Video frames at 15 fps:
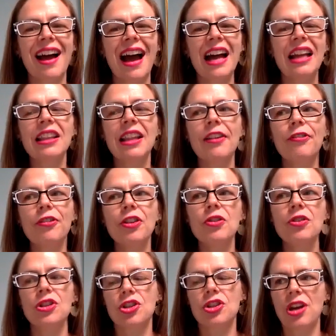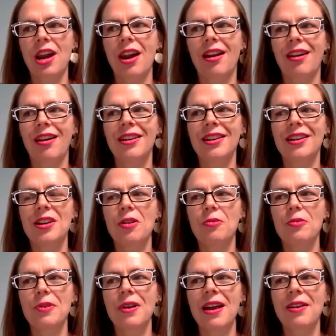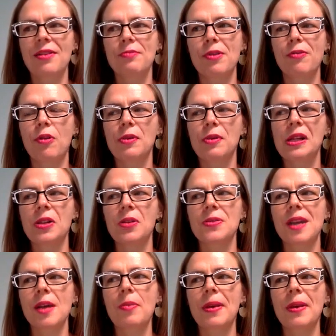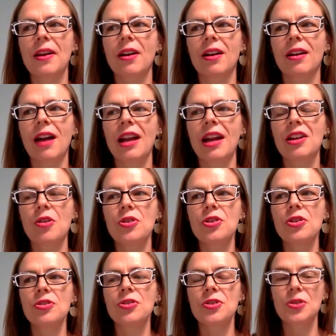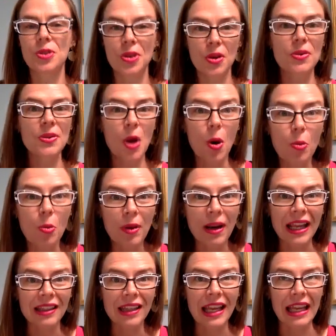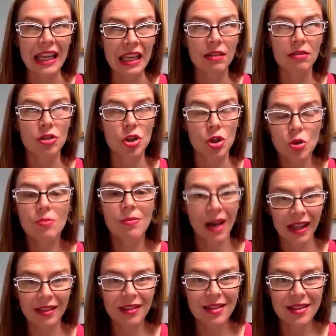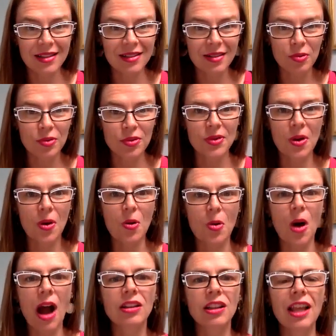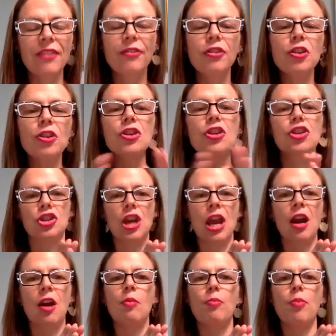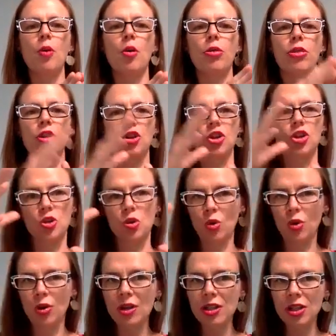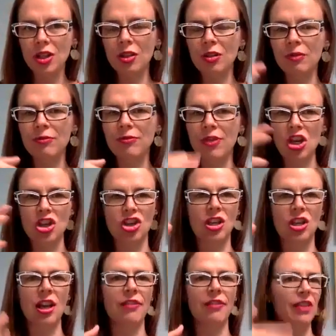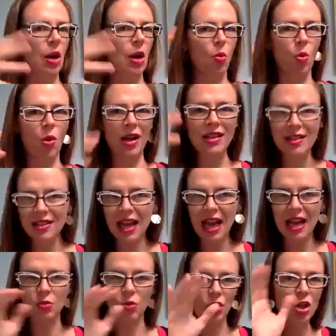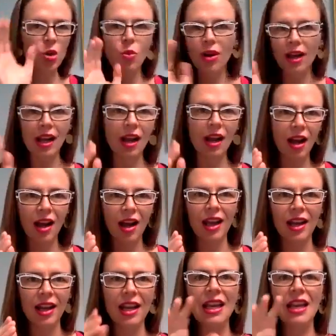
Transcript: I'd love for you to share, you know, before we close up here, I know your studio is opening like in 2 months. So I'd love for you to share both the short-term vision of like, what's next? What are you working on,